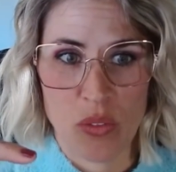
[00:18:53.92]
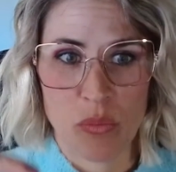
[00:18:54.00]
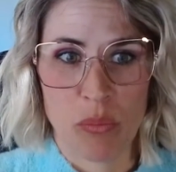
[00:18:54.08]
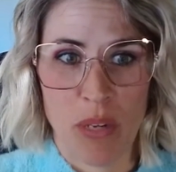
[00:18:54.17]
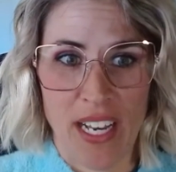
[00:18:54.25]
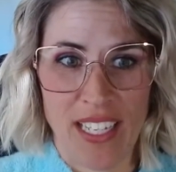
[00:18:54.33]

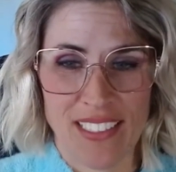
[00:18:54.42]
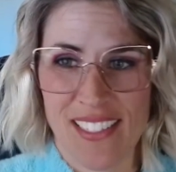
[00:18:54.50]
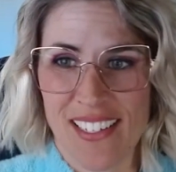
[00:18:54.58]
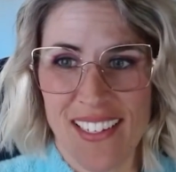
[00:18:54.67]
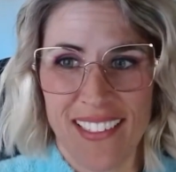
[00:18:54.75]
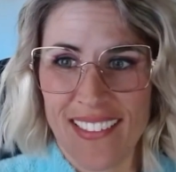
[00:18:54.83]
But
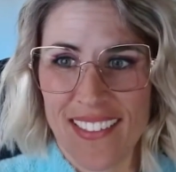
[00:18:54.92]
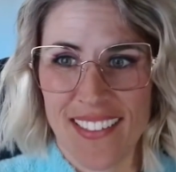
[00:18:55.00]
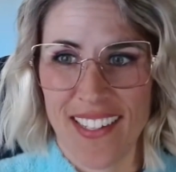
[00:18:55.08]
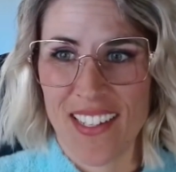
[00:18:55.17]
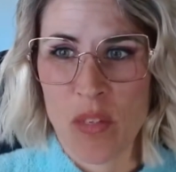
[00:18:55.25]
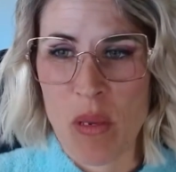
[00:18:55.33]

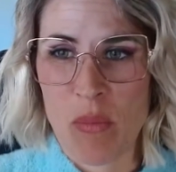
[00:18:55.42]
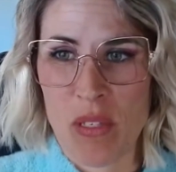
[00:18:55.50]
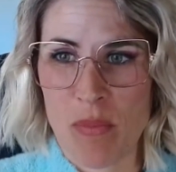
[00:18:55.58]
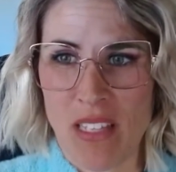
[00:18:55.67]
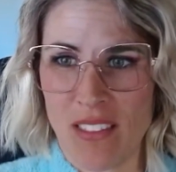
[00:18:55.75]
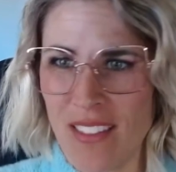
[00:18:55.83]
other
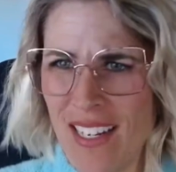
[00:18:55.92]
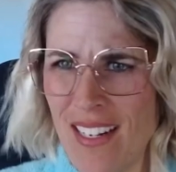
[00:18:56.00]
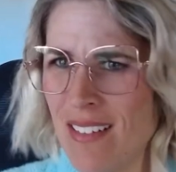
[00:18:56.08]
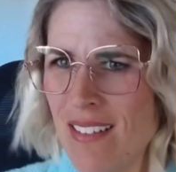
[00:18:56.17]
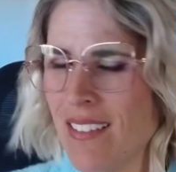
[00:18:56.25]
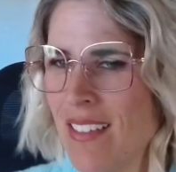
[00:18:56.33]
people's might look at
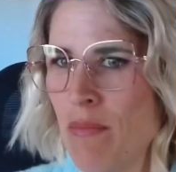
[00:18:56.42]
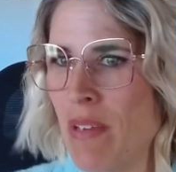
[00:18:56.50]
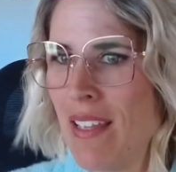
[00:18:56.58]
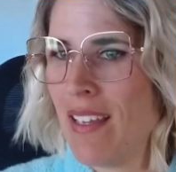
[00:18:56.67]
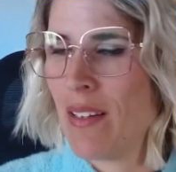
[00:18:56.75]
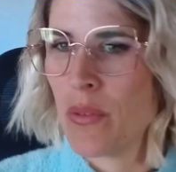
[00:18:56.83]
it and be
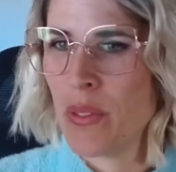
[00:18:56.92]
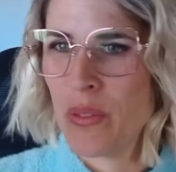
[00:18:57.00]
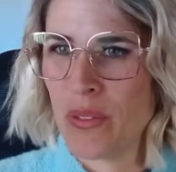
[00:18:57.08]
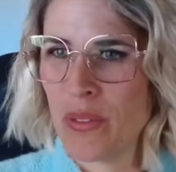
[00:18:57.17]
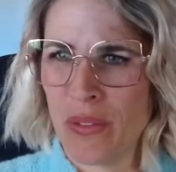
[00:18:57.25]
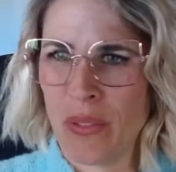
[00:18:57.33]
like,
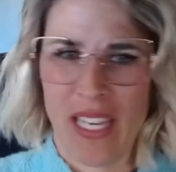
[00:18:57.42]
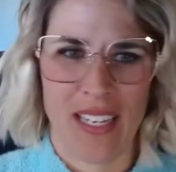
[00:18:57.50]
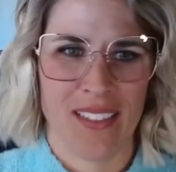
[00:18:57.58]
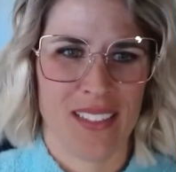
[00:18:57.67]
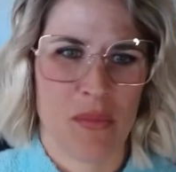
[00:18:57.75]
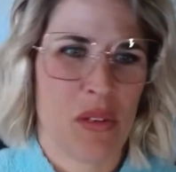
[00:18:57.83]
well,
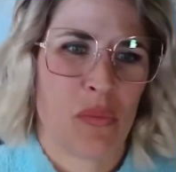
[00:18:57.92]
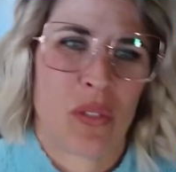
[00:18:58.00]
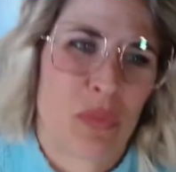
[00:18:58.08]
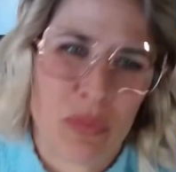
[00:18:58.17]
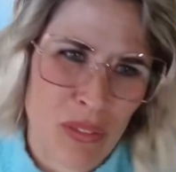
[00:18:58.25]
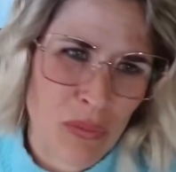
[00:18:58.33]
okay. I mean,
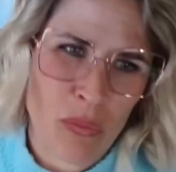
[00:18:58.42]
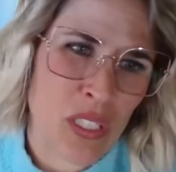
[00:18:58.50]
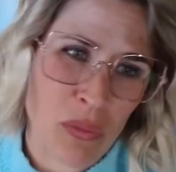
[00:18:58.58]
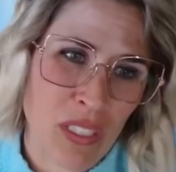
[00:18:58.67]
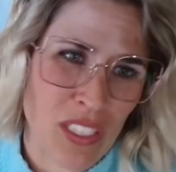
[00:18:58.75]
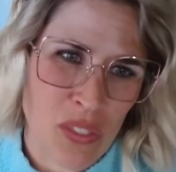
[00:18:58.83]
we're
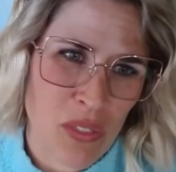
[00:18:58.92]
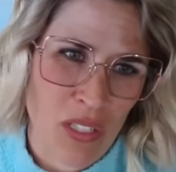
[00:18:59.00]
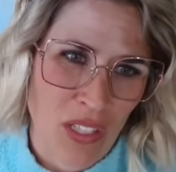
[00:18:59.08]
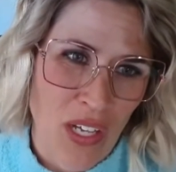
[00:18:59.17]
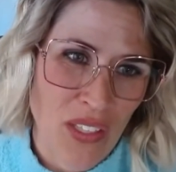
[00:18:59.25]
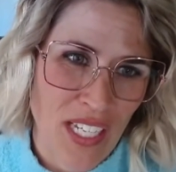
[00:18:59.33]
really doing a
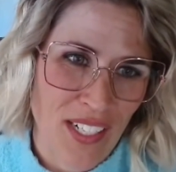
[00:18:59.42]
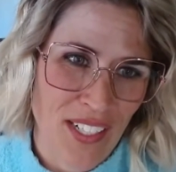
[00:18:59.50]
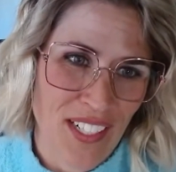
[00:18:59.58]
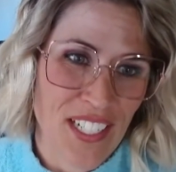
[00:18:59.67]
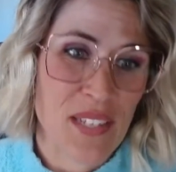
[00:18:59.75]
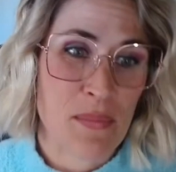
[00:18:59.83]
lot there,
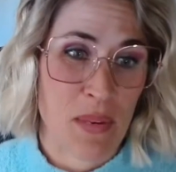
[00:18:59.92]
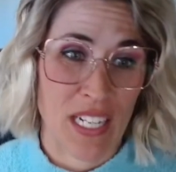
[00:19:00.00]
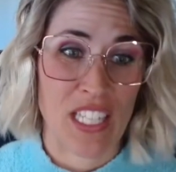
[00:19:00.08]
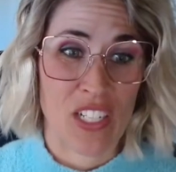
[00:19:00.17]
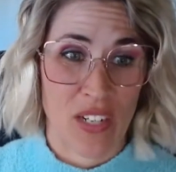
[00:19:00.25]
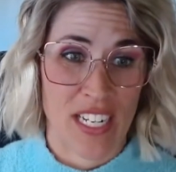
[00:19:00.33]
but in
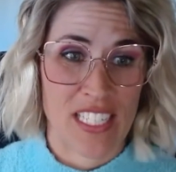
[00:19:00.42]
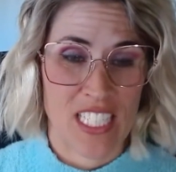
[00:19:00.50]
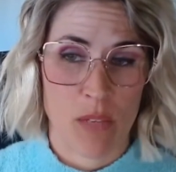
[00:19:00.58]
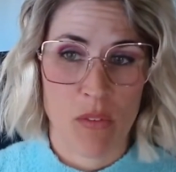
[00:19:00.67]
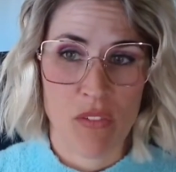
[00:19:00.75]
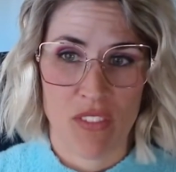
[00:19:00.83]
the grand
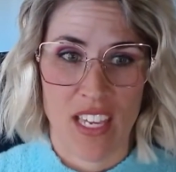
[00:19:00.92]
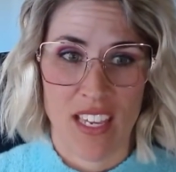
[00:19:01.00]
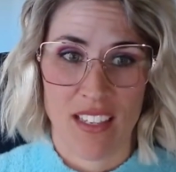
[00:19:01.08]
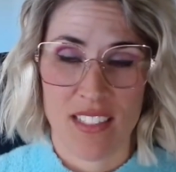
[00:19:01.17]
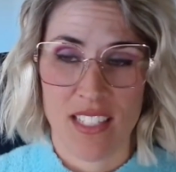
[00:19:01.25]
scheme of things,